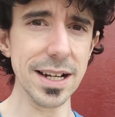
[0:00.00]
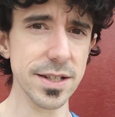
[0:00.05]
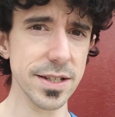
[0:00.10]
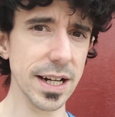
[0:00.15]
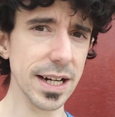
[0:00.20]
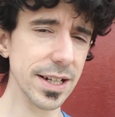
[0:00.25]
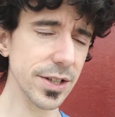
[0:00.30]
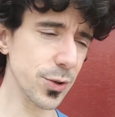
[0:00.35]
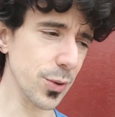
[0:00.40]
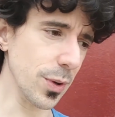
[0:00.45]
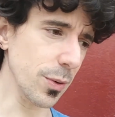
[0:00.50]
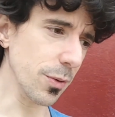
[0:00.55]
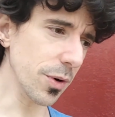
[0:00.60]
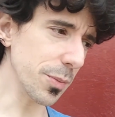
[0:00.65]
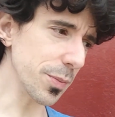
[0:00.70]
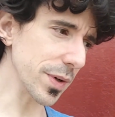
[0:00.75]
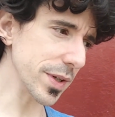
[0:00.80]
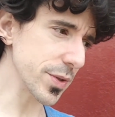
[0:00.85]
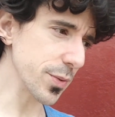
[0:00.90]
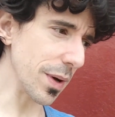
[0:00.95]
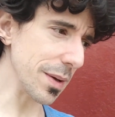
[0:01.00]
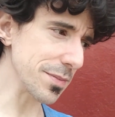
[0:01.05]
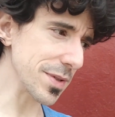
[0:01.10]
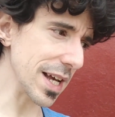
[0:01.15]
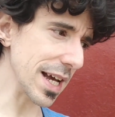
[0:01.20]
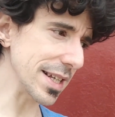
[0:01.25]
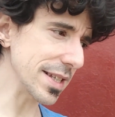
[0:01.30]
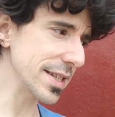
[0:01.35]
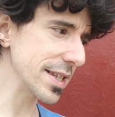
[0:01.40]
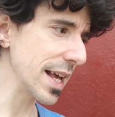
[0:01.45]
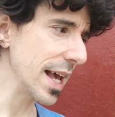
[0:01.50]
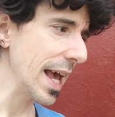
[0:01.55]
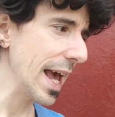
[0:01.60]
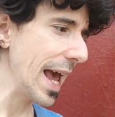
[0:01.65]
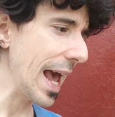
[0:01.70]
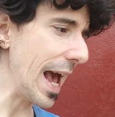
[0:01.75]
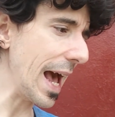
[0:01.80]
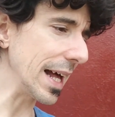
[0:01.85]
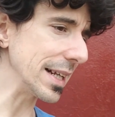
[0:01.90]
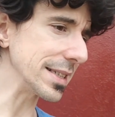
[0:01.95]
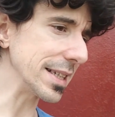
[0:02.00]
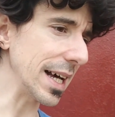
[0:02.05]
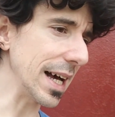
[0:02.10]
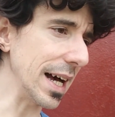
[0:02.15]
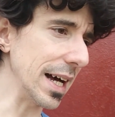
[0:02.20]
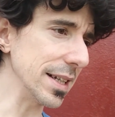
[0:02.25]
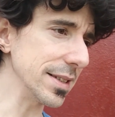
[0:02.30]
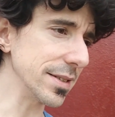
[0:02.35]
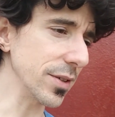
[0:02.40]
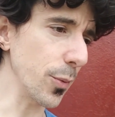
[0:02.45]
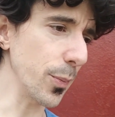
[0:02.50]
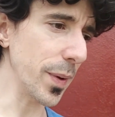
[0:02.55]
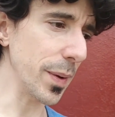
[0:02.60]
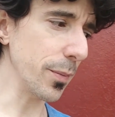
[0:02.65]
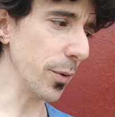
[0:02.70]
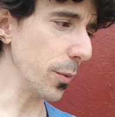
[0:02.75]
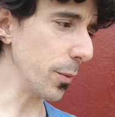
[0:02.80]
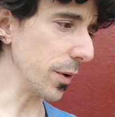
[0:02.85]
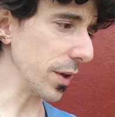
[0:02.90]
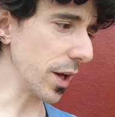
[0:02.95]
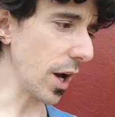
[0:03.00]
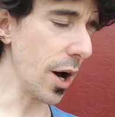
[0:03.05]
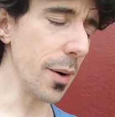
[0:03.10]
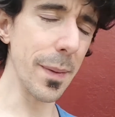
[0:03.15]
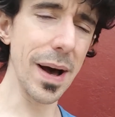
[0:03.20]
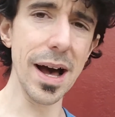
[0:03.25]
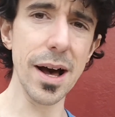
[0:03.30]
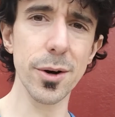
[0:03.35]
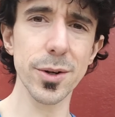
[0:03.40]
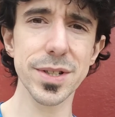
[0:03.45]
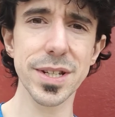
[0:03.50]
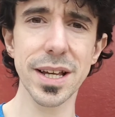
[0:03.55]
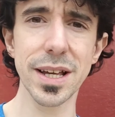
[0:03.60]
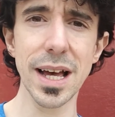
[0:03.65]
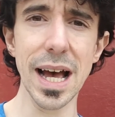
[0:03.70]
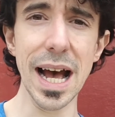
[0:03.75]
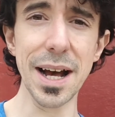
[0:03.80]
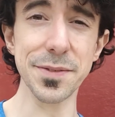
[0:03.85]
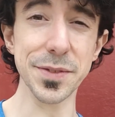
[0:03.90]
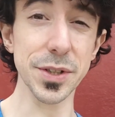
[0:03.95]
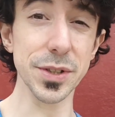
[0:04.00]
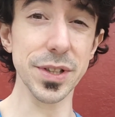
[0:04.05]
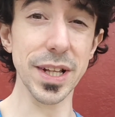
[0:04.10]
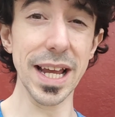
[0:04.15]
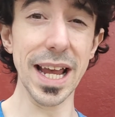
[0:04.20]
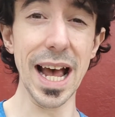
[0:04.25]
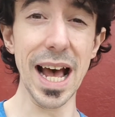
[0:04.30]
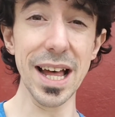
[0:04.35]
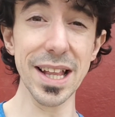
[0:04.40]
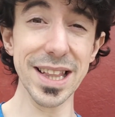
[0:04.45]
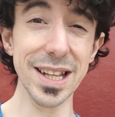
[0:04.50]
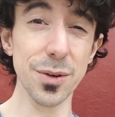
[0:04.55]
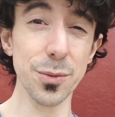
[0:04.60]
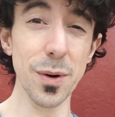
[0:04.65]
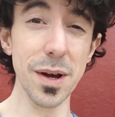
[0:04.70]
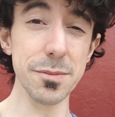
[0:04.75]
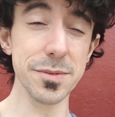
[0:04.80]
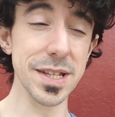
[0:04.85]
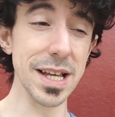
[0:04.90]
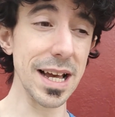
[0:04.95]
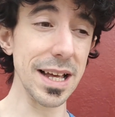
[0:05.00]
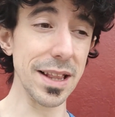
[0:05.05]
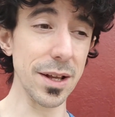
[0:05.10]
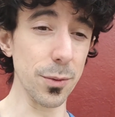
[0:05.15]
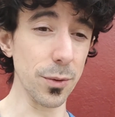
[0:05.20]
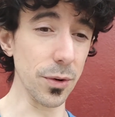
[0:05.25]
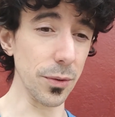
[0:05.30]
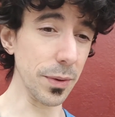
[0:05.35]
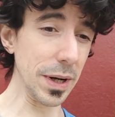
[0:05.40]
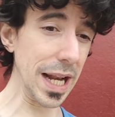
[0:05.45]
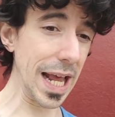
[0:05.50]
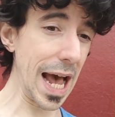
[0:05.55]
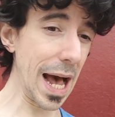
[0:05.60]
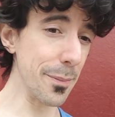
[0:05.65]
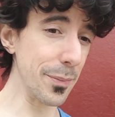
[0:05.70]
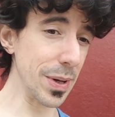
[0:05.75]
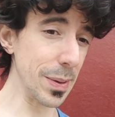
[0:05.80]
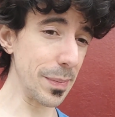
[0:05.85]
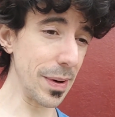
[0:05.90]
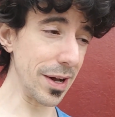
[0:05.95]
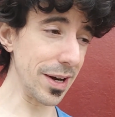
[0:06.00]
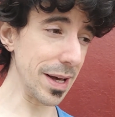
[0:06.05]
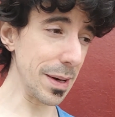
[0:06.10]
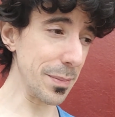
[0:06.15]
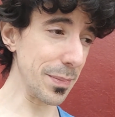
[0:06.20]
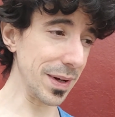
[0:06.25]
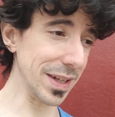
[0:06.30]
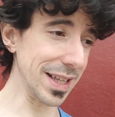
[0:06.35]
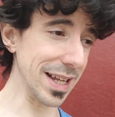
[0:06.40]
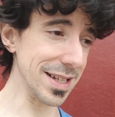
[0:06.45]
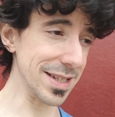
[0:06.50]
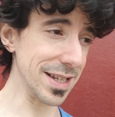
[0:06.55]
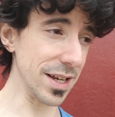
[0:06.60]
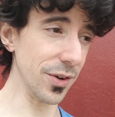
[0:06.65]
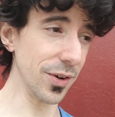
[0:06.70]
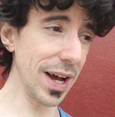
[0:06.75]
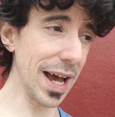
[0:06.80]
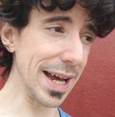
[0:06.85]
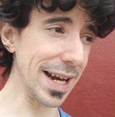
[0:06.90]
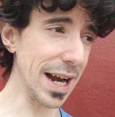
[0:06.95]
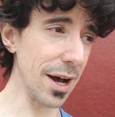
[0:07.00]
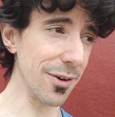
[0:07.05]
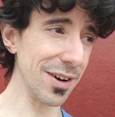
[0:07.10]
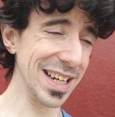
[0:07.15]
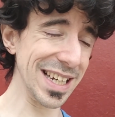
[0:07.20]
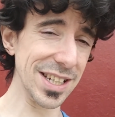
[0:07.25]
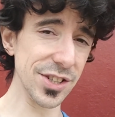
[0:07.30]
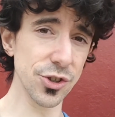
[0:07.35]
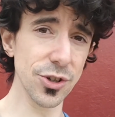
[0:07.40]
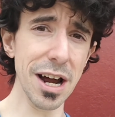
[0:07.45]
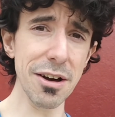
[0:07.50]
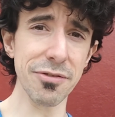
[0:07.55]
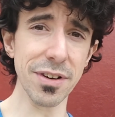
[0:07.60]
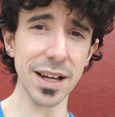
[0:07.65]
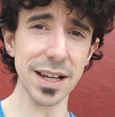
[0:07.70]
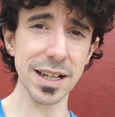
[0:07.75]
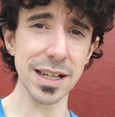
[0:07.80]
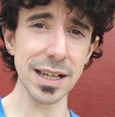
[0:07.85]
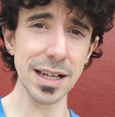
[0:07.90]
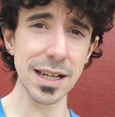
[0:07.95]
I started doing WordPress websites, and so people will come out after they had their website, they were really happy about it, but they say, okay, now I need traffic.